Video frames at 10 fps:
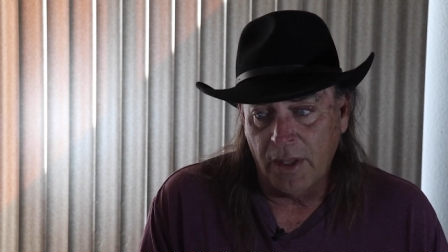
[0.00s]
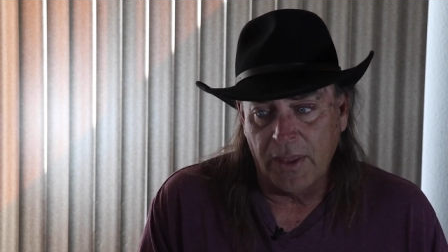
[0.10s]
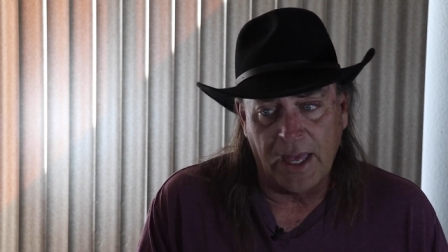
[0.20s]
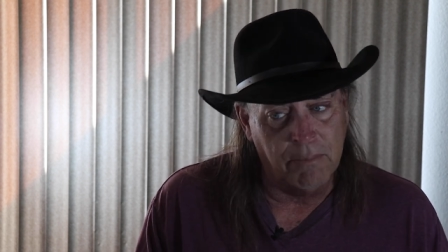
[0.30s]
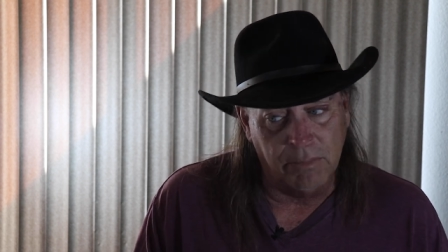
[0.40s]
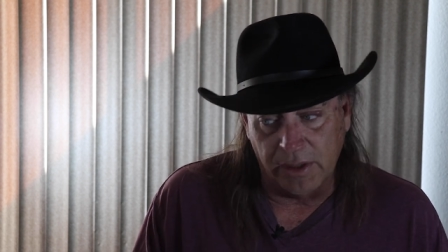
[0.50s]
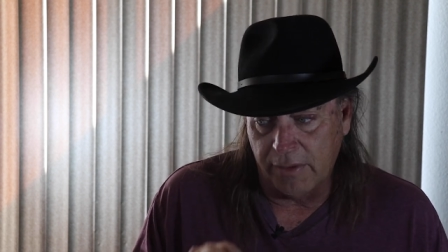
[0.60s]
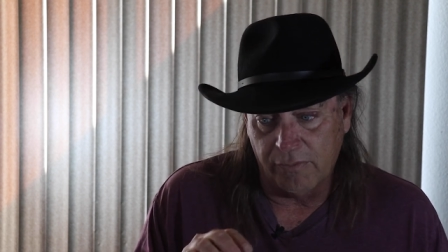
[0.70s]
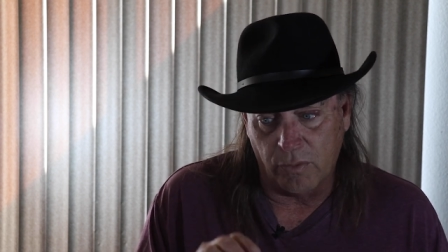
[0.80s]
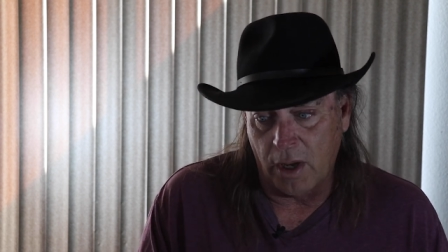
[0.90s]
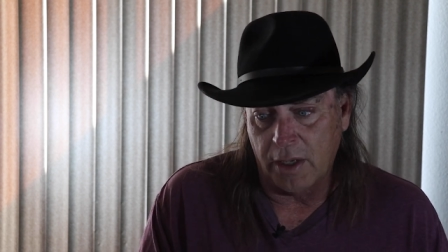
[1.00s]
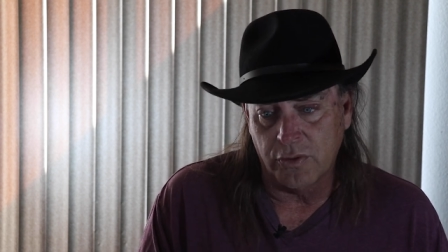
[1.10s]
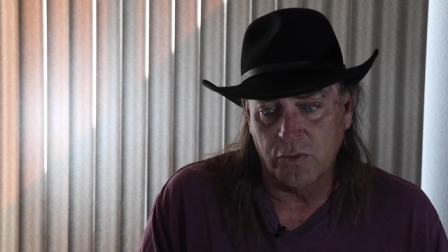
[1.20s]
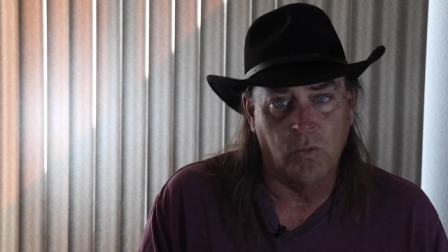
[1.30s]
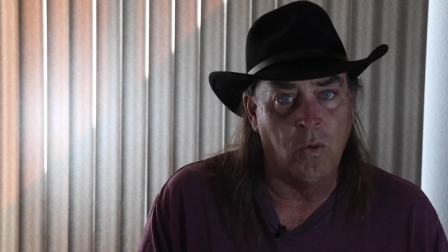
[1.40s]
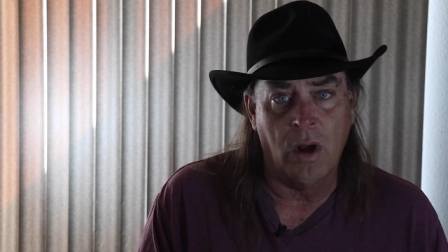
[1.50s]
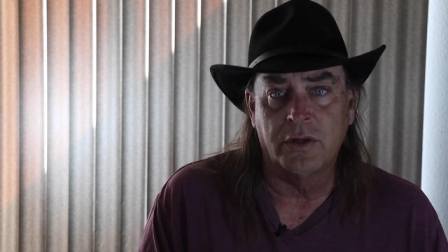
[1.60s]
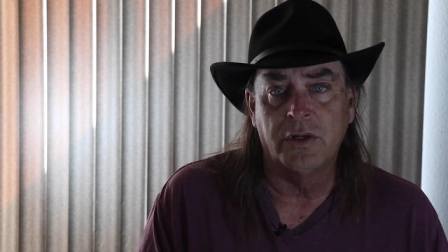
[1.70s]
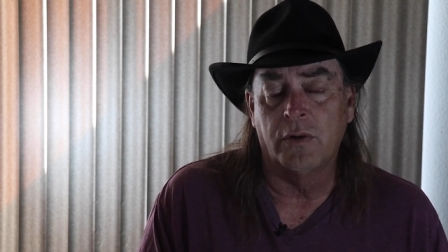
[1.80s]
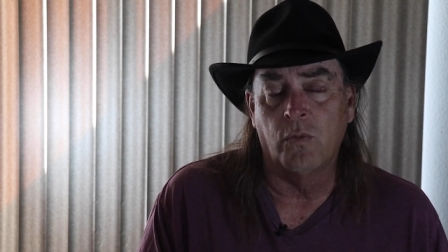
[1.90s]
that believed Rogers
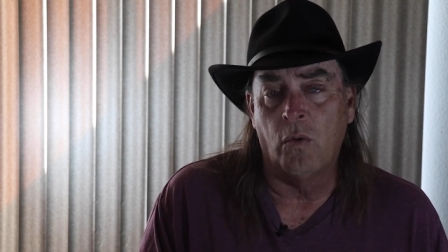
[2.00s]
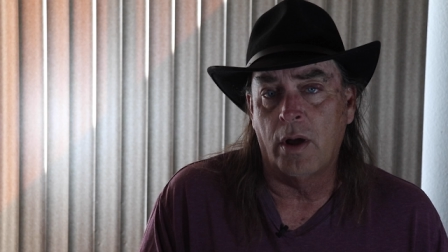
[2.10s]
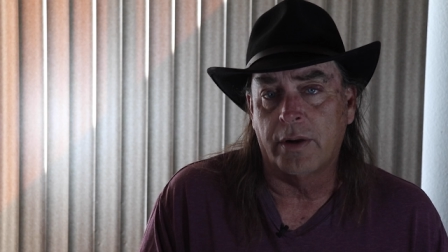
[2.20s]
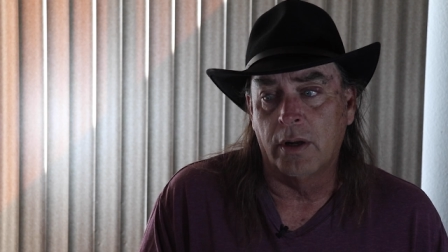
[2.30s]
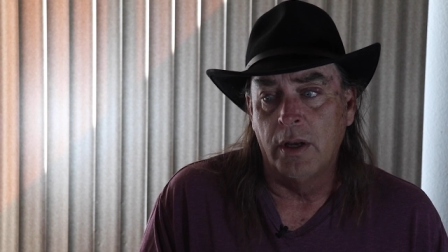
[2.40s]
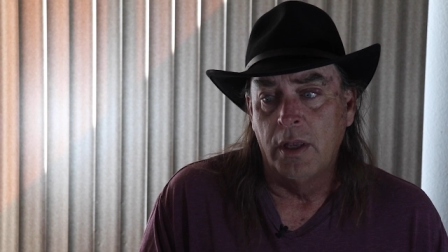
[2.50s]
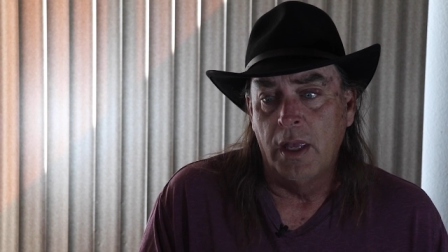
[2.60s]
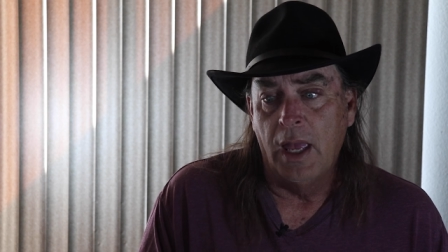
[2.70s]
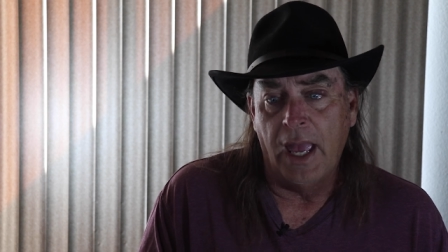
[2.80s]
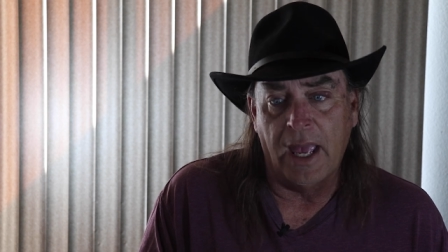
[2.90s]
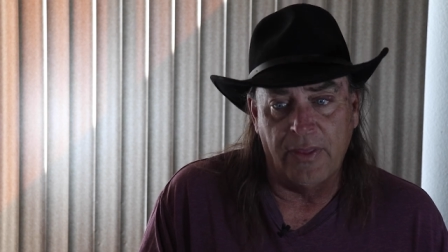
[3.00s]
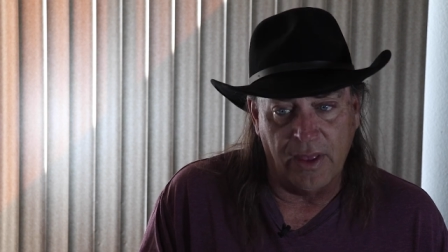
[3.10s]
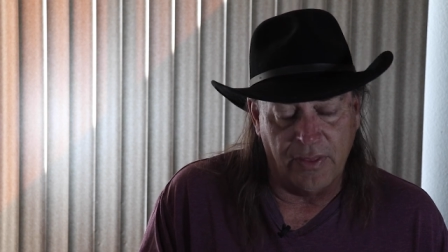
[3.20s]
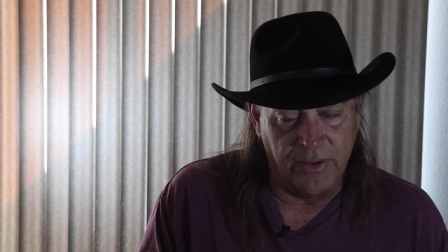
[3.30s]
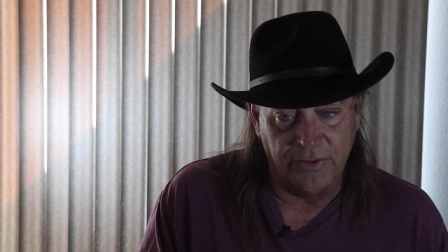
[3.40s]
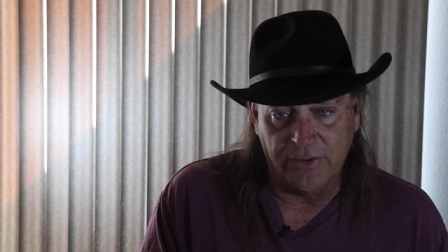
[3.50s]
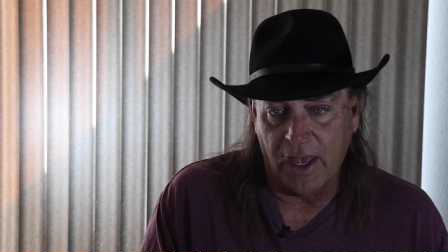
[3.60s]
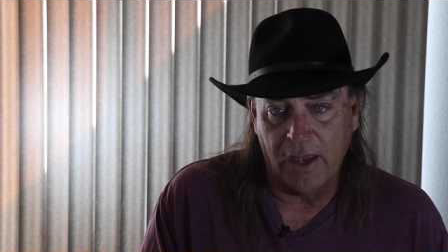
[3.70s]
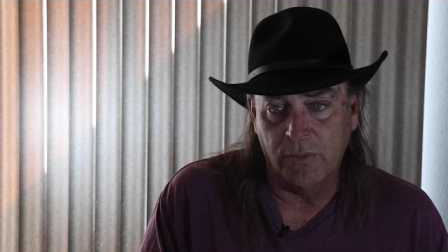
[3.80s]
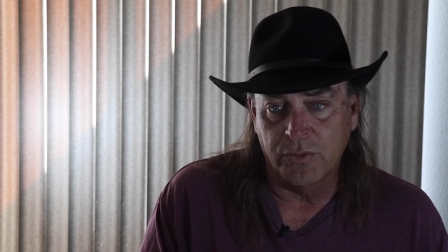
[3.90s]
walked on water and that this
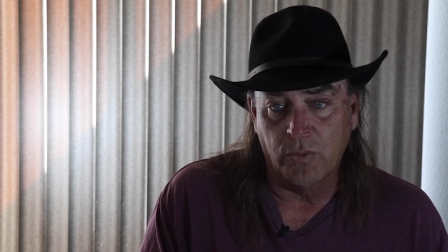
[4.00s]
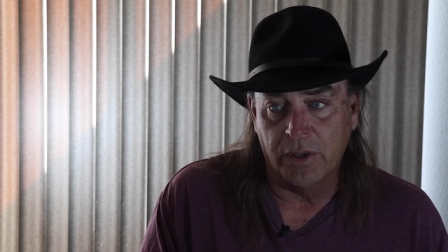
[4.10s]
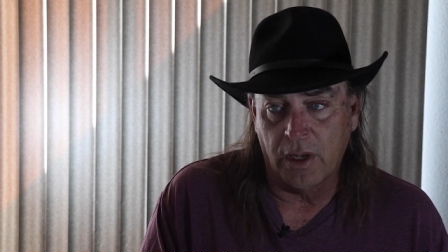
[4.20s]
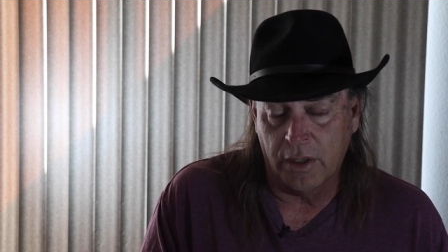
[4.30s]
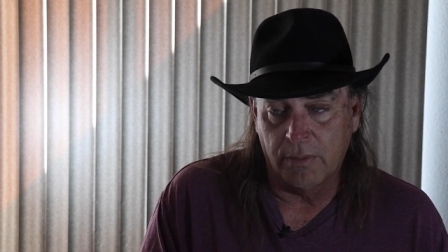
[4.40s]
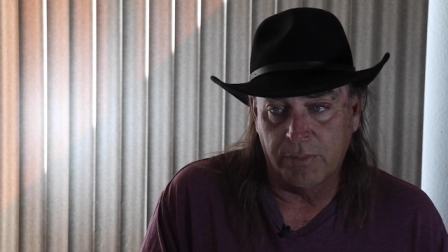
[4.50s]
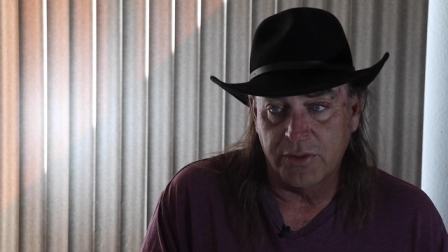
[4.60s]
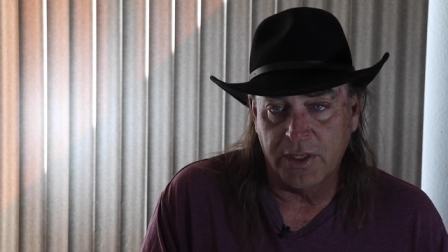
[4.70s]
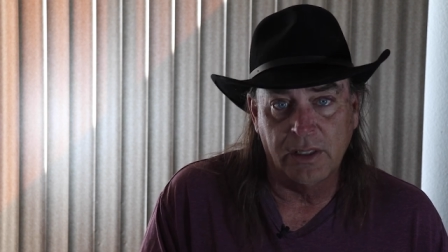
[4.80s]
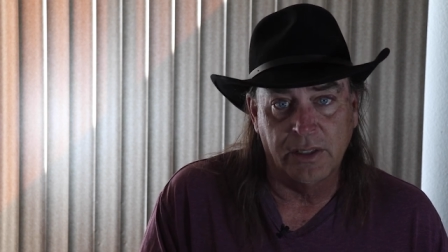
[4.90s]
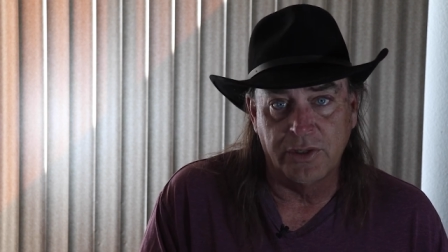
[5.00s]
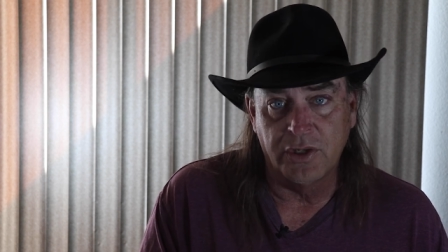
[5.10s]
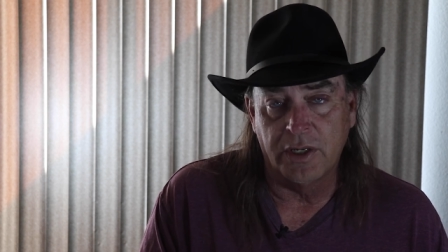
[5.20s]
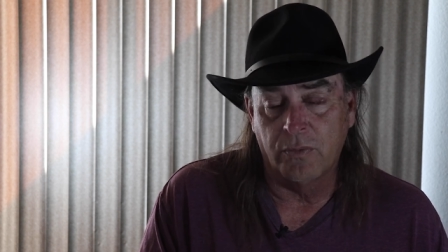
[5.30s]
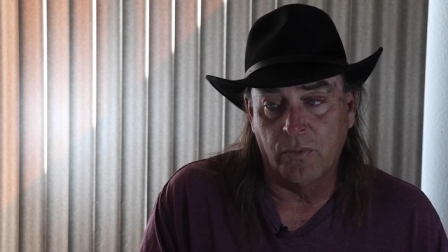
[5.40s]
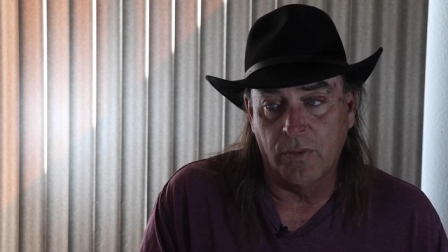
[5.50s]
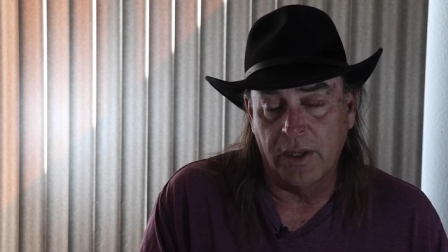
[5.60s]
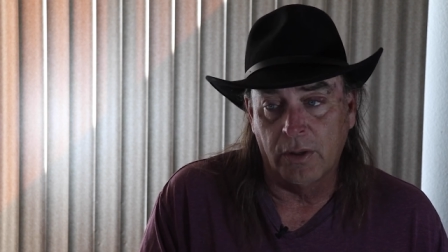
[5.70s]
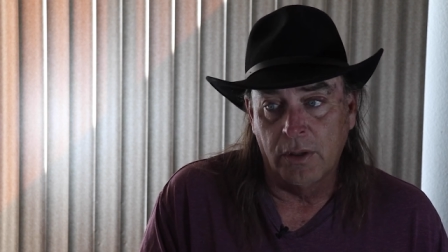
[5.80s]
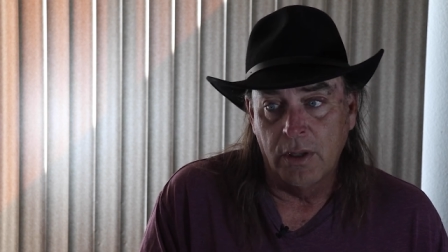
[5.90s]
guy was 100% legit and
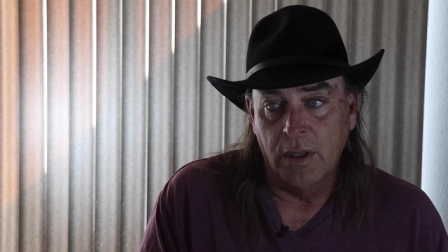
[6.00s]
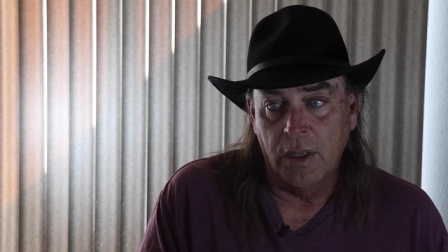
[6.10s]
real.